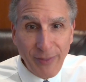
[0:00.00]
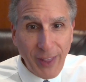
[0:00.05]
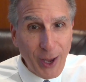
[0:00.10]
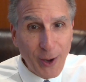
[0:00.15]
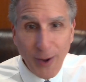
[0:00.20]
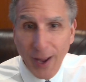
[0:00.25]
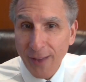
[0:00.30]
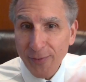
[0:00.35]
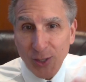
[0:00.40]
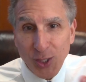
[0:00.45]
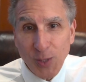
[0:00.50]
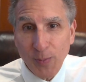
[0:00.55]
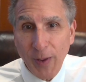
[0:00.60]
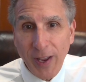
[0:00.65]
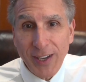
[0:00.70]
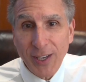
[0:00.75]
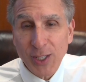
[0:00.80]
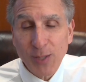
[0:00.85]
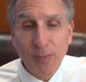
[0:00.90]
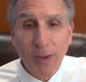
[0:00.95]
They don't have to
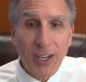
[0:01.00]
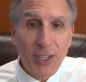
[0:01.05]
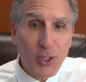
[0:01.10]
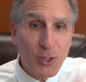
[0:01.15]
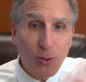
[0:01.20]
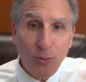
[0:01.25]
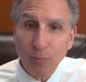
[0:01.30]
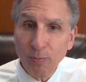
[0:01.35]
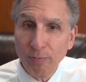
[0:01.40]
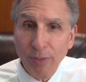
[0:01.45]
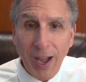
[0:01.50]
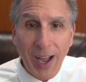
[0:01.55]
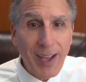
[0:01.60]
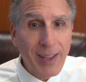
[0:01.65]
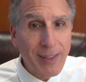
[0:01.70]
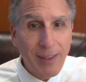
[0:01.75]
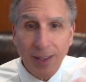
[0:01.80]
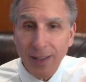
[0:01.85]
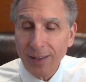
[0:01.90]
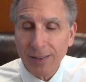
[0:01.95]
spend as much to
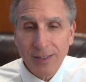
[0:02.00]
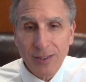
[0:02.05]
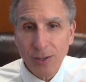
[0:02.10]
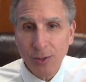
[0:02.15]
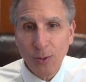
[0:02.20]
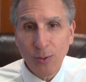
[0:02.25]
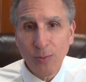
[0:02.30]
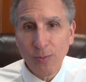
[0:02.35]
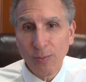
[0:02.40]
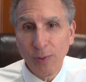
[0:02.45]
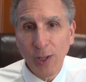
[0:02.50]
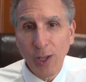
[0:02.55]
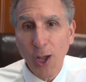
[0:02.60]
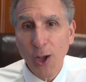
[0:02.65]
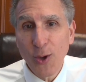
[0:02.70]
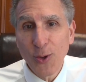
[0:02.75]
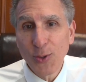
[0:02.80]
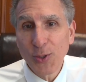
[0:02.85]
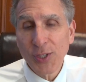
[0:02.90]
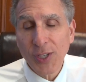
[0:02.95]
buy to
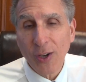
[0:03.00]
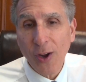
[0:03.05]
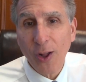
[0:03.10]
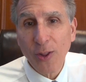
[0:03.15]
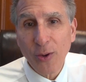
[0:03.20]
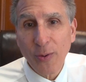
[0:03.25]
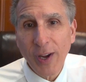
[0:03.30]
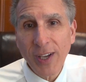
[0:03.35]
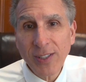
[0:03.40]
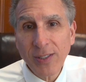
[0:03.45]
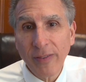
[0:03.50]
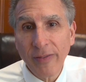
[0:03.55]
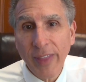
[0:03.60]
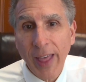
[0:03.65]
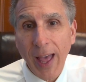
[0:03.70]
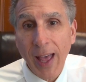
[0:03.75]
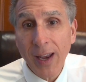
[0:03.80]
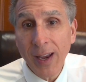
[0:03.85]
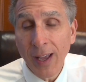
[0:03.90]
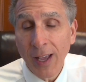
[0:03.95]
loans and all the rest of
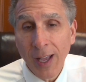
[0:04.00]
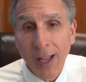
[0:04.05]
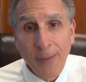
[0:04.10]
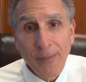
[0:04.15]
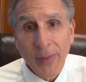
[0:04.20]
that.